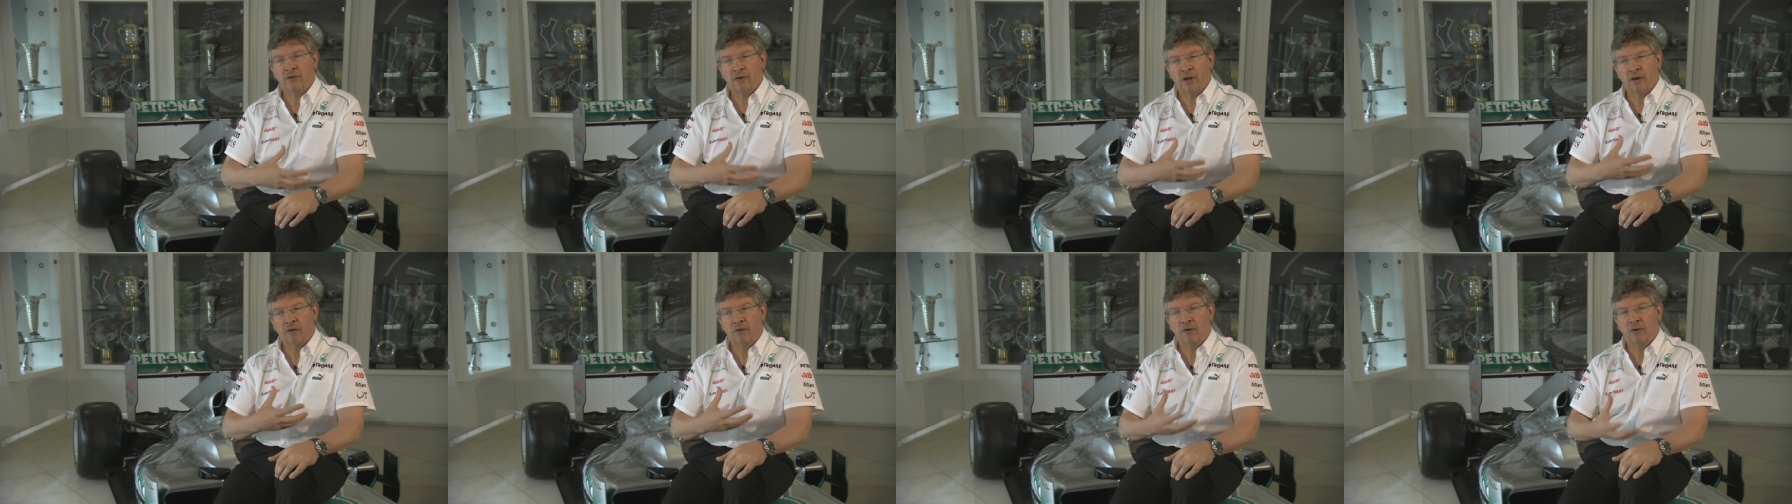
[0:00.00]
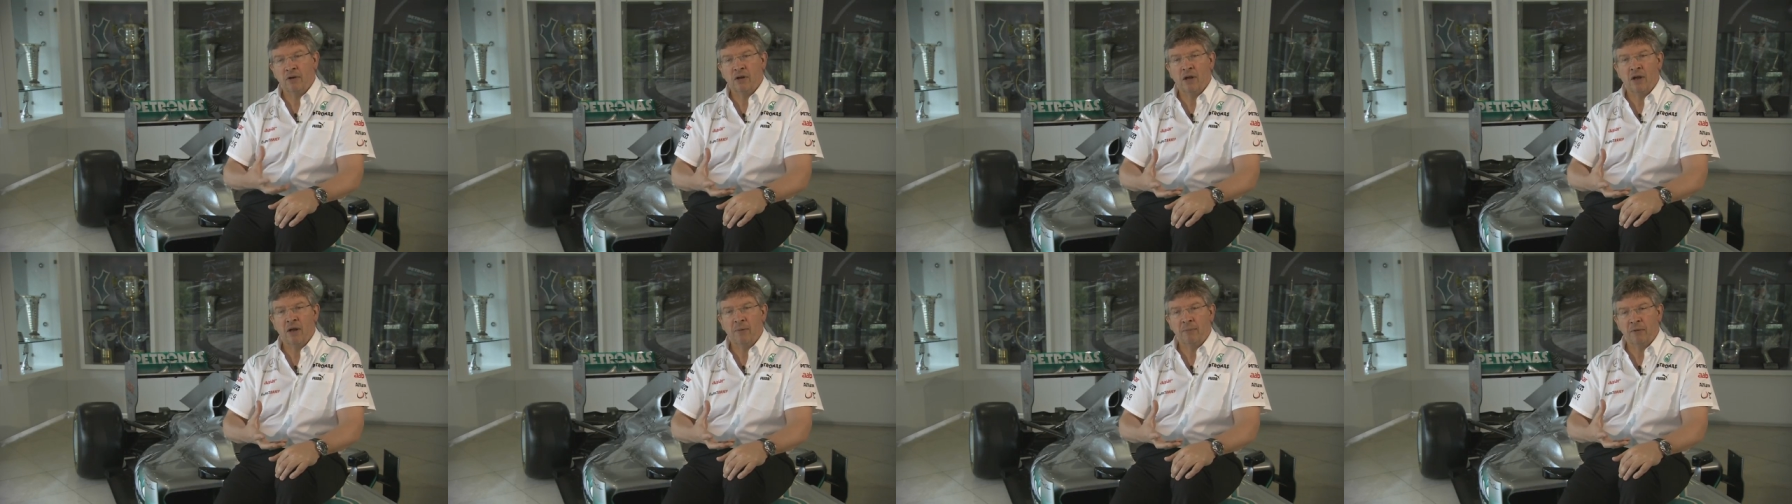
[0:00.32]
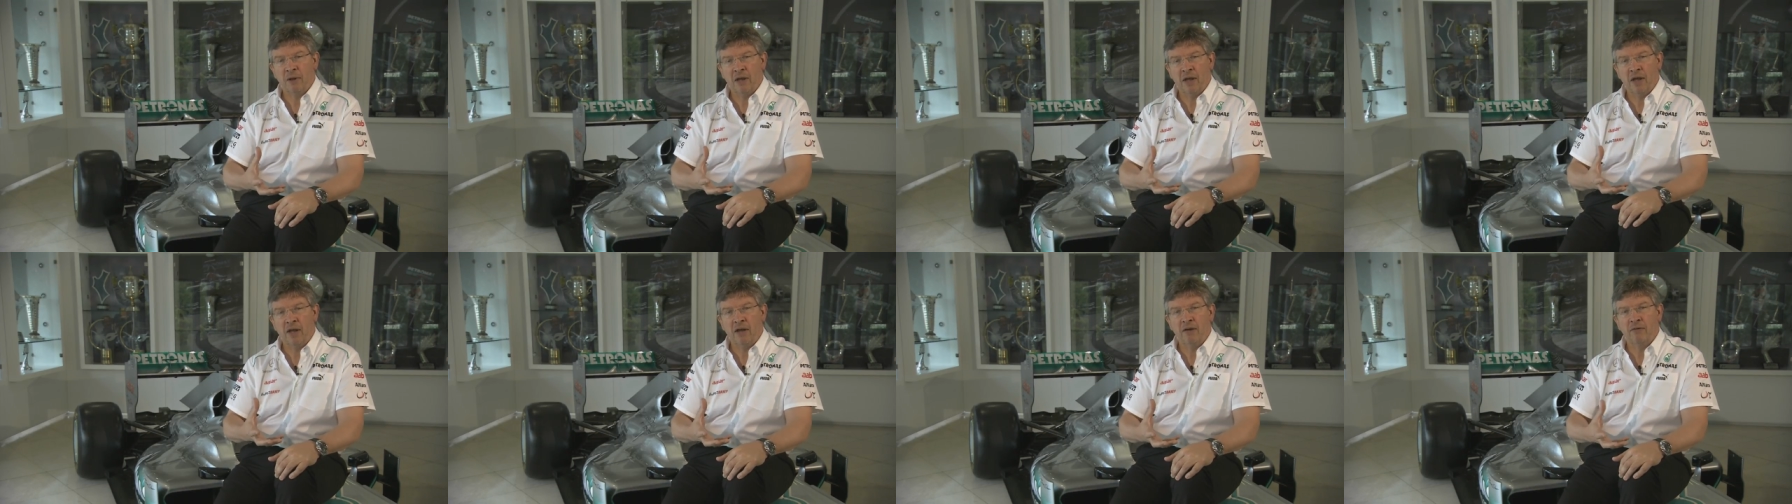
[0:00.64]
how your car
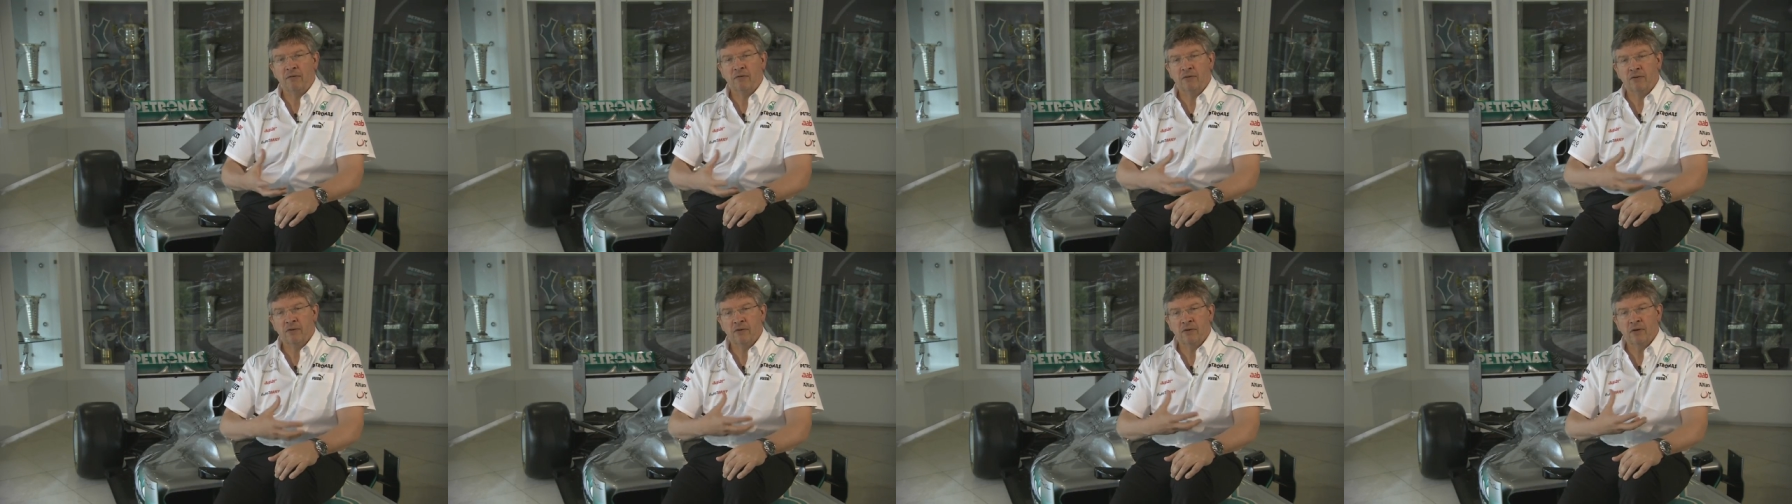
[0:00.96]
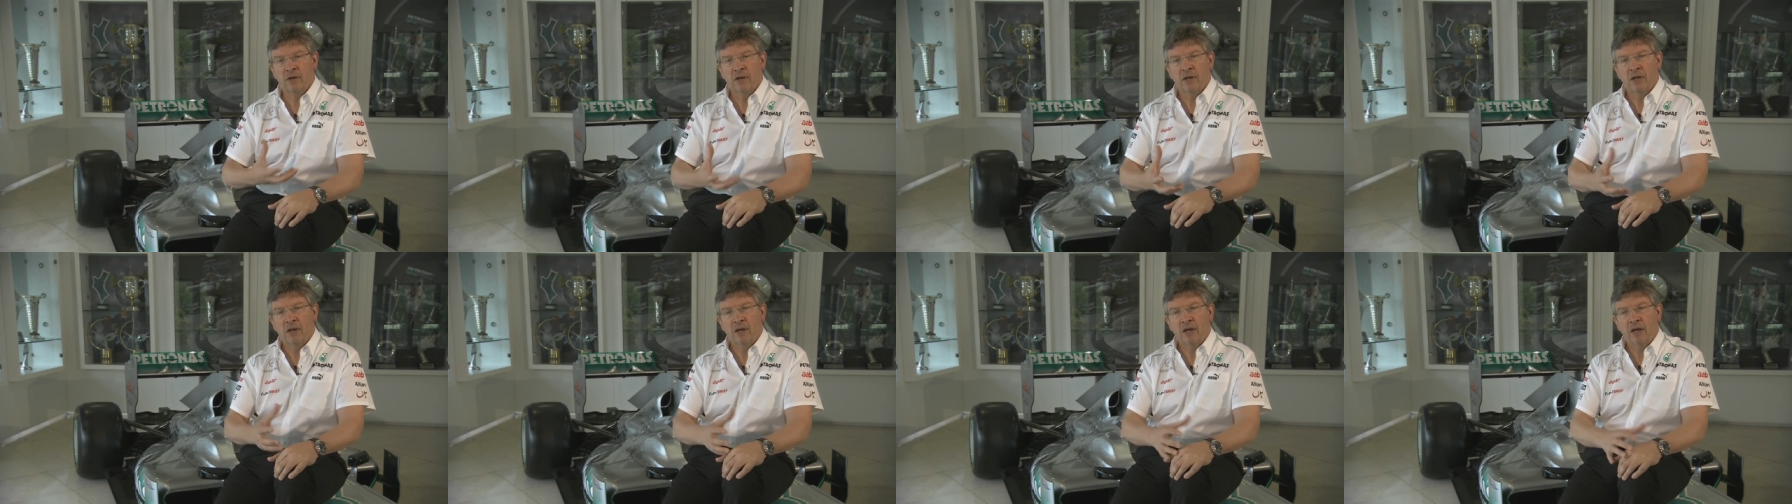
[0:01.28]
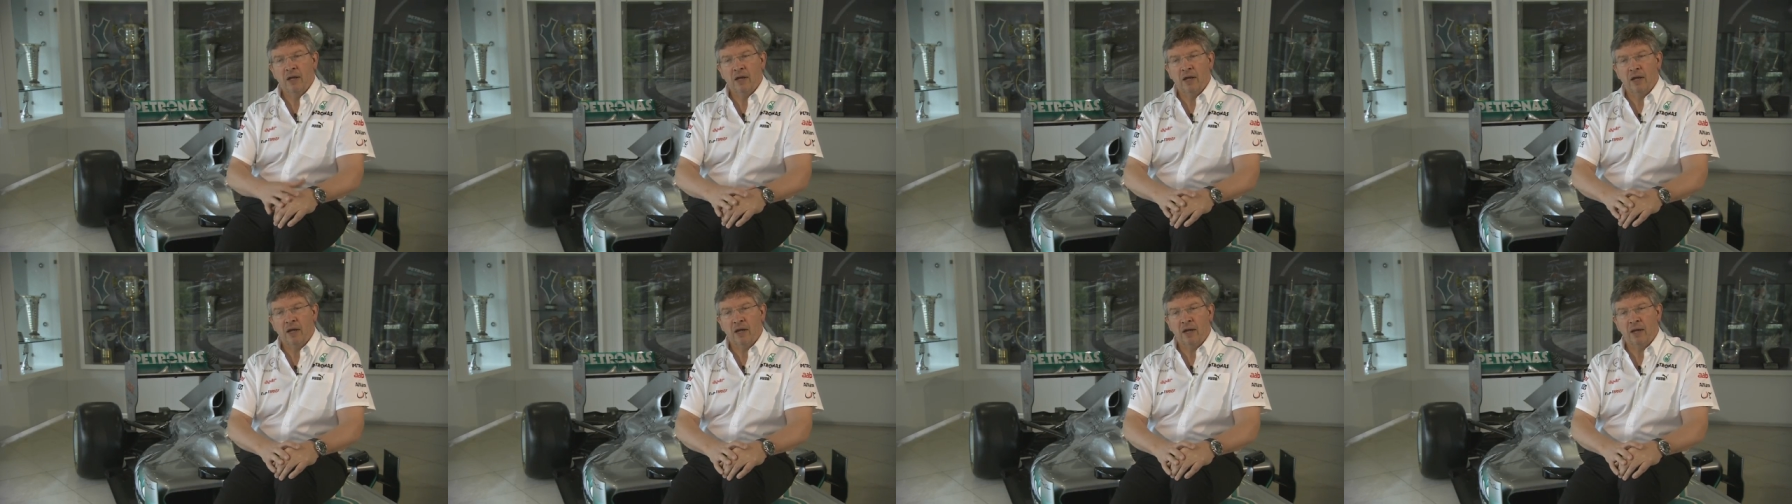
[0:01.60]
behaves
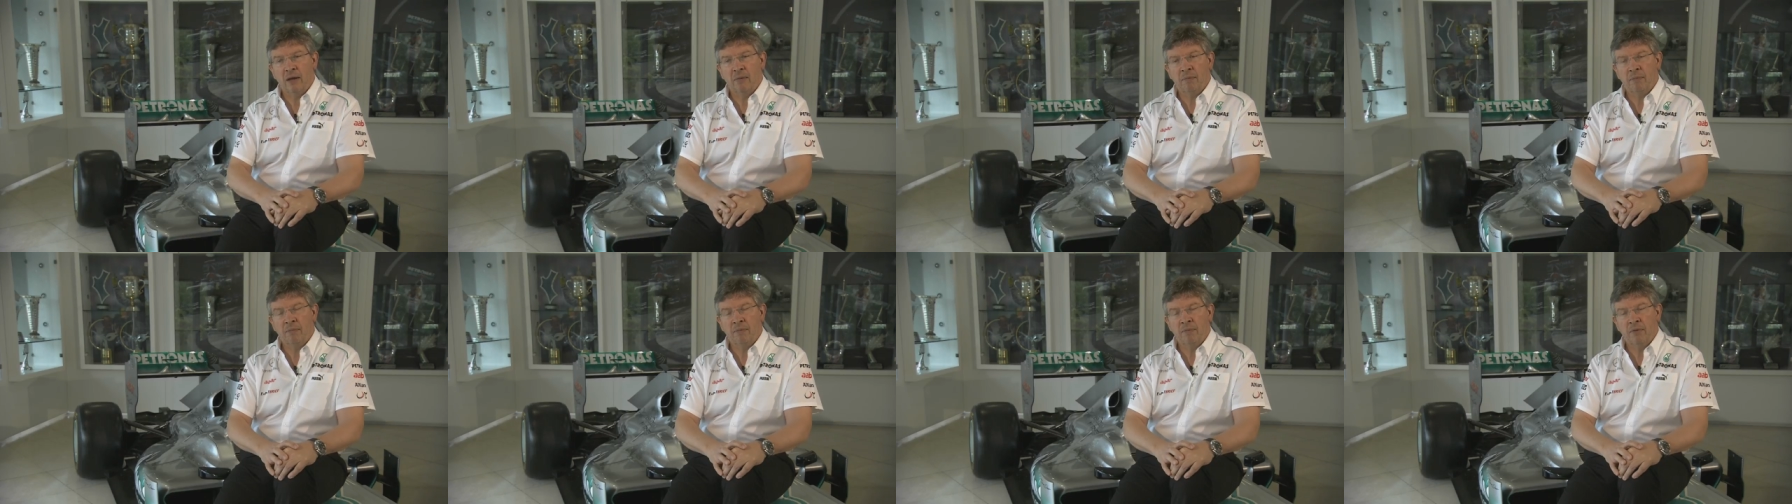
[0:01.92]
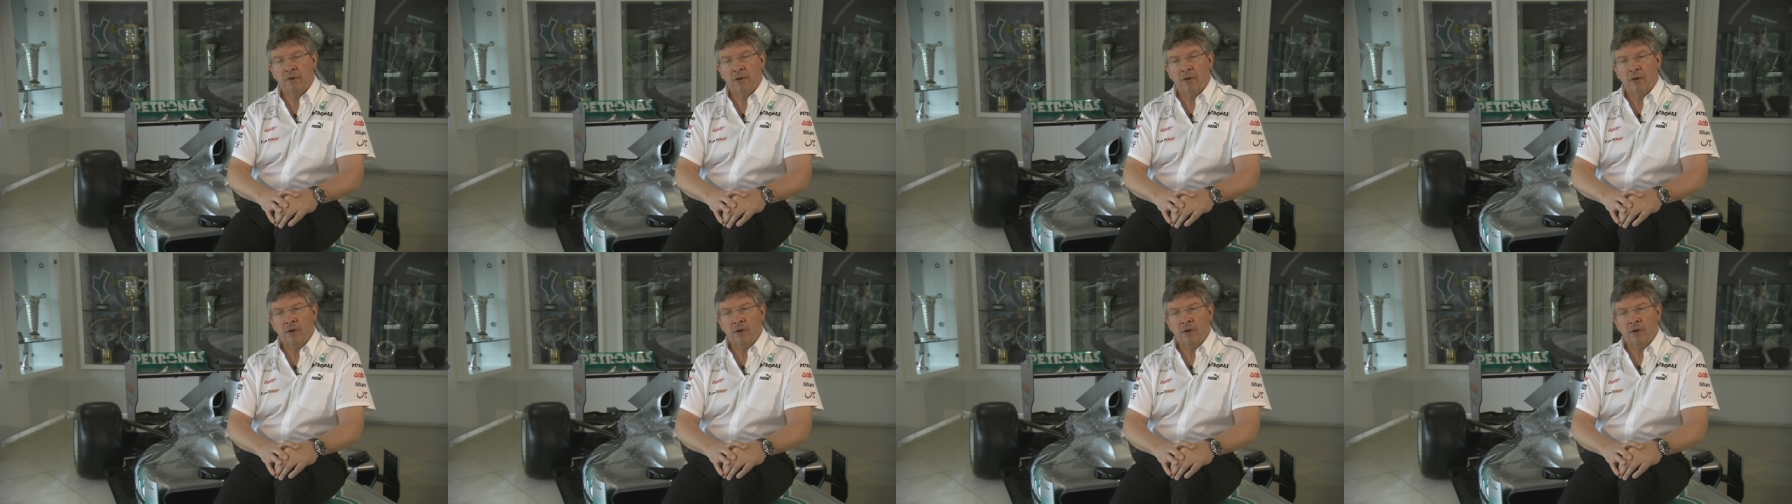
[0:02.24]
um,